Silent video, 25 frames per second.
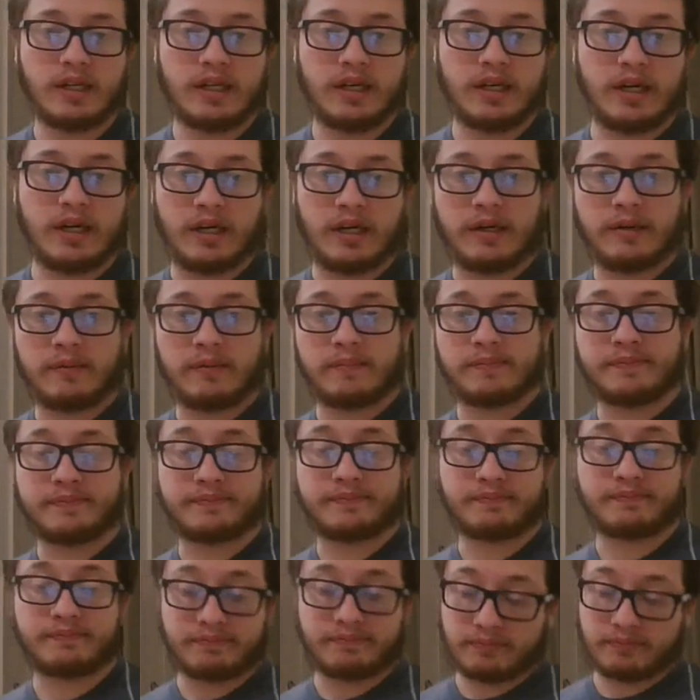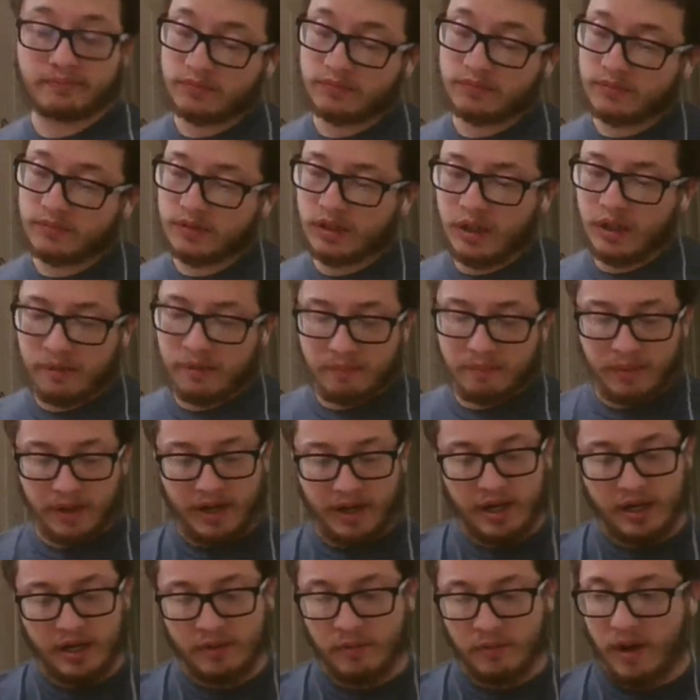But
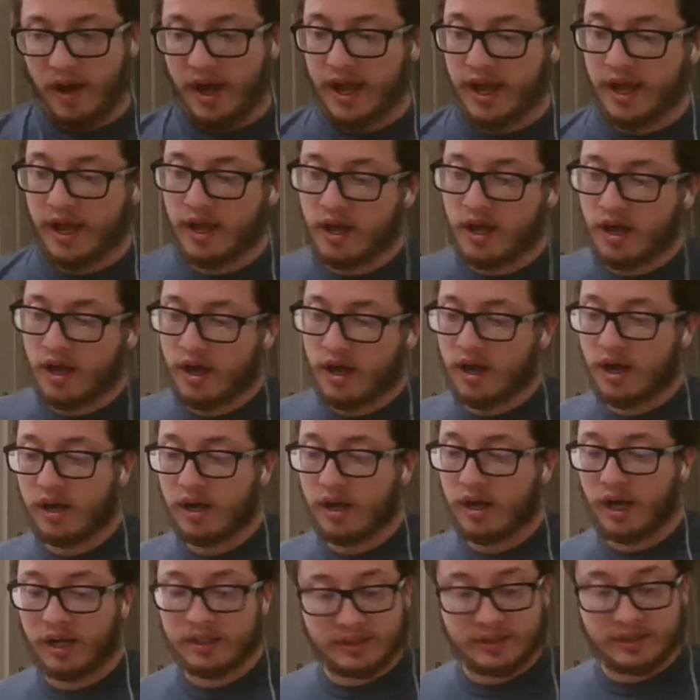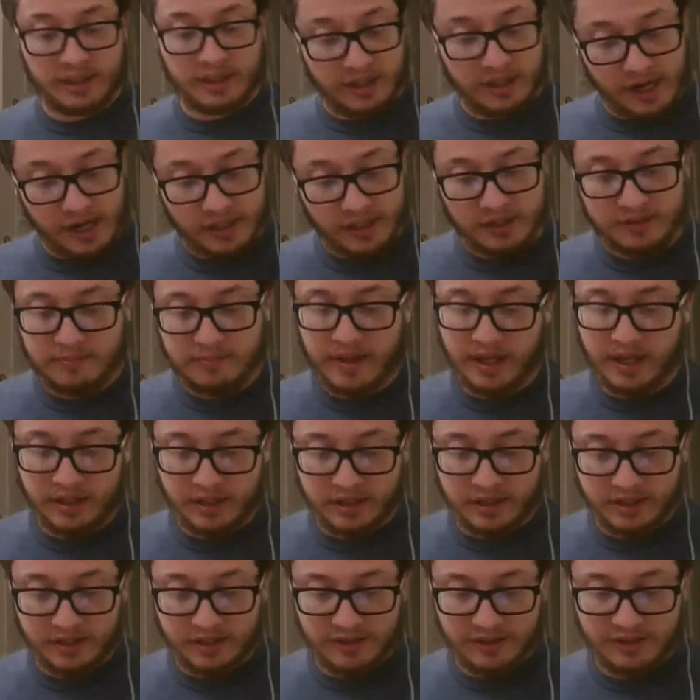anyway, on to the next
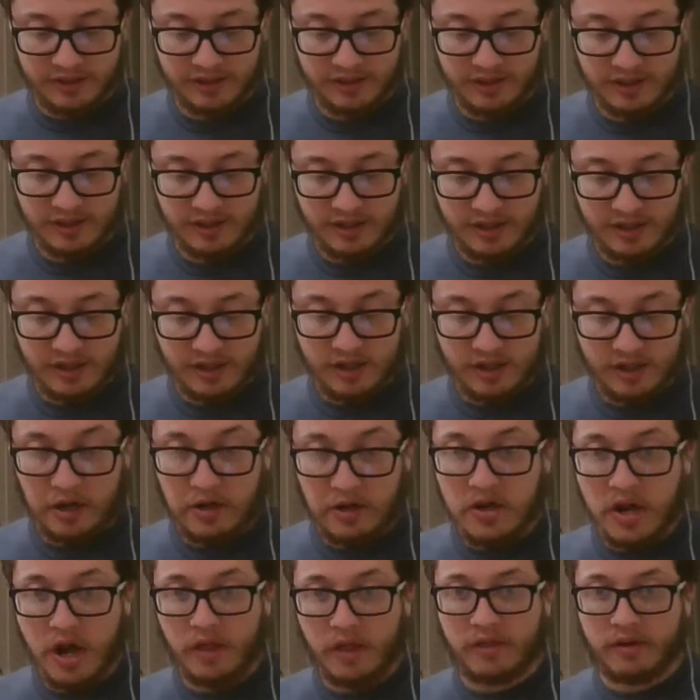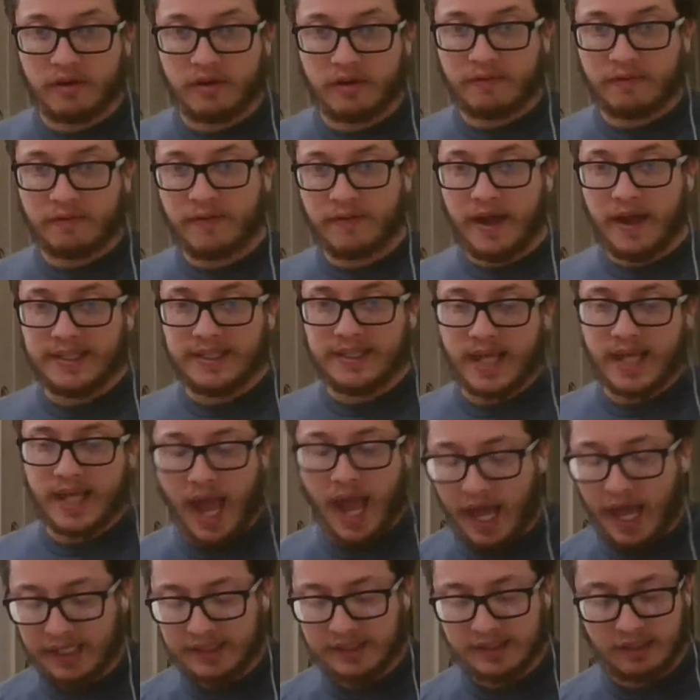match. Another
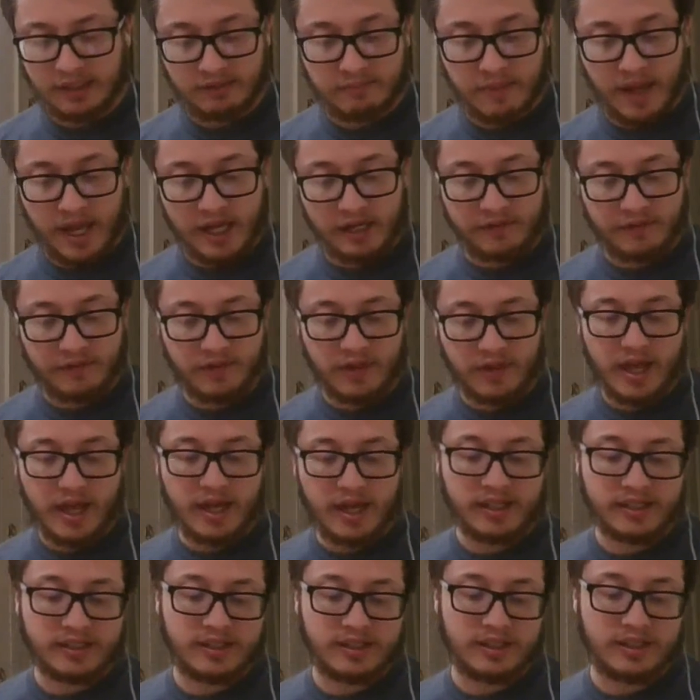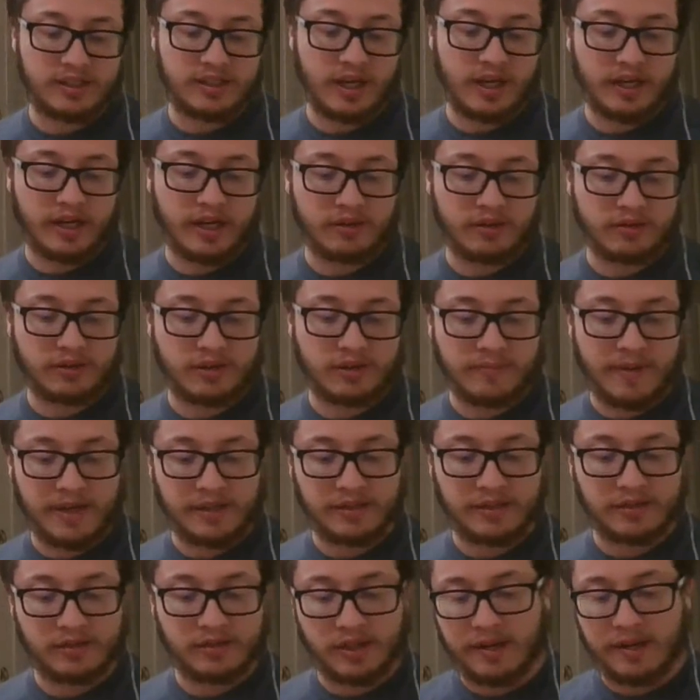fantastic match for the NXT title.
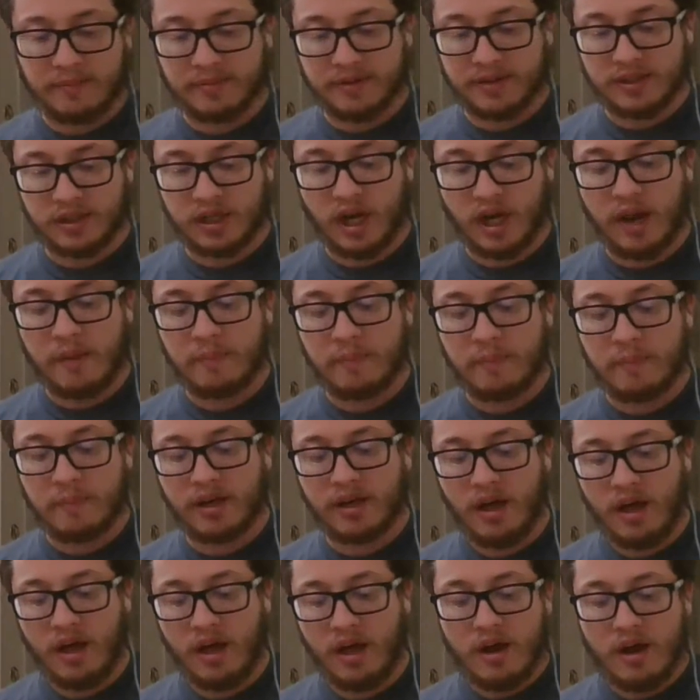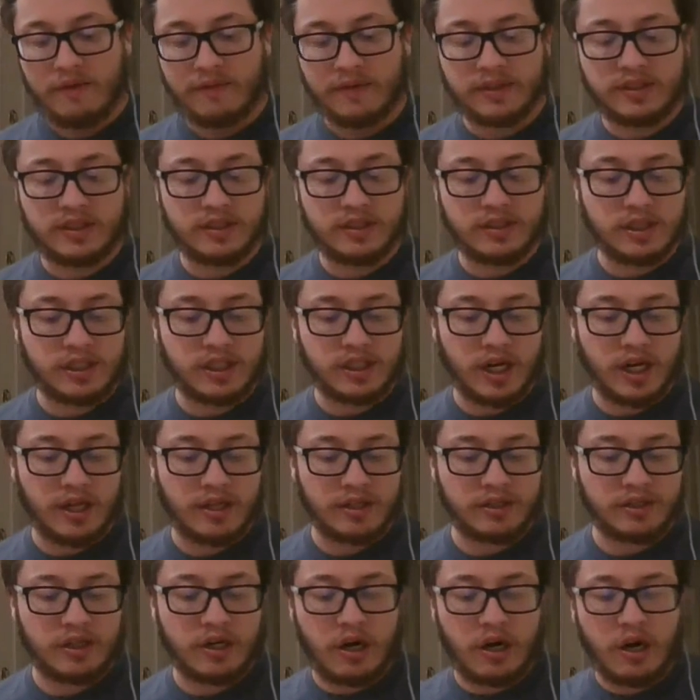Tommaso Ciampa, the champion, versus the
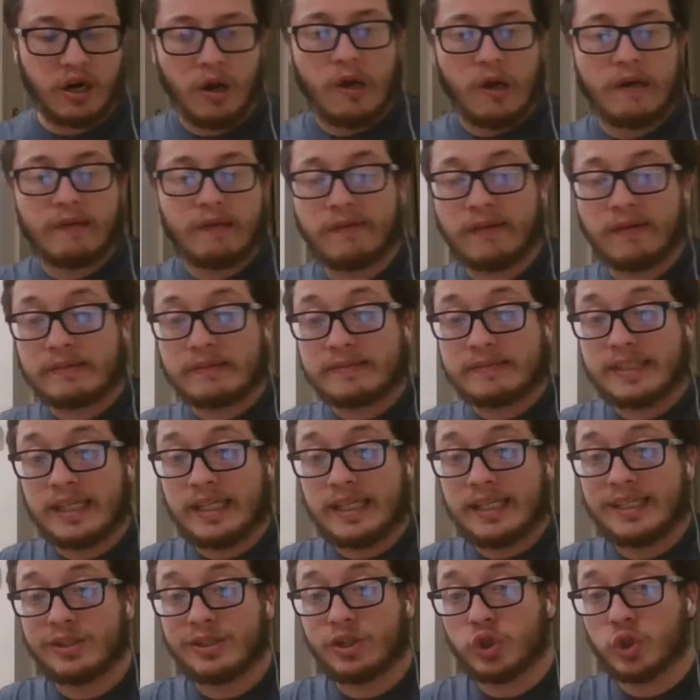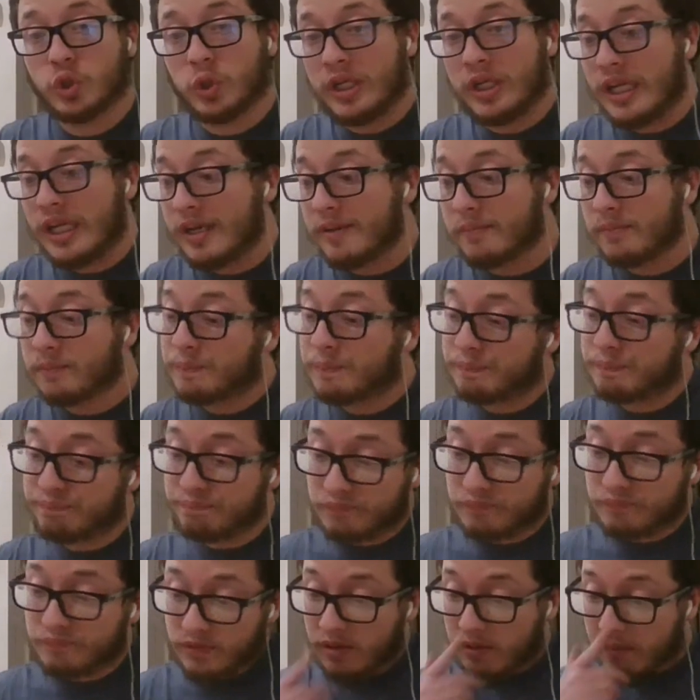challenger, Velveteen Dream.
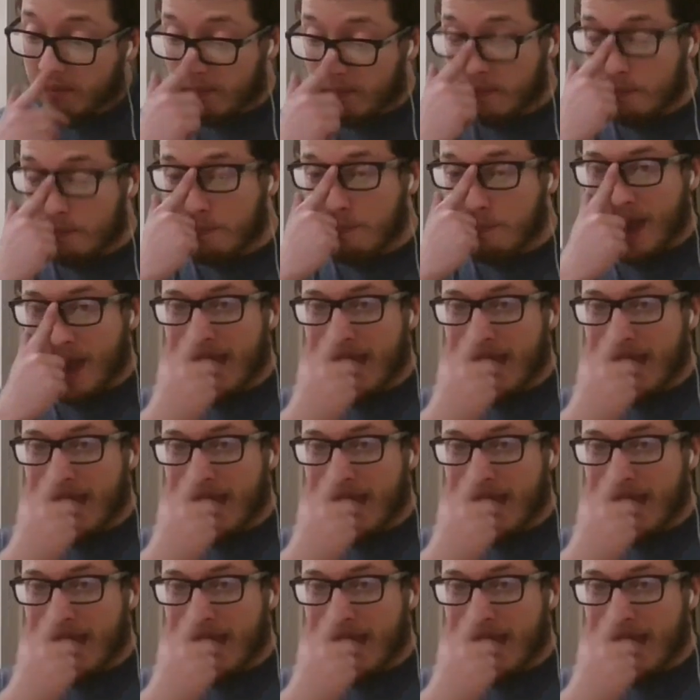Man.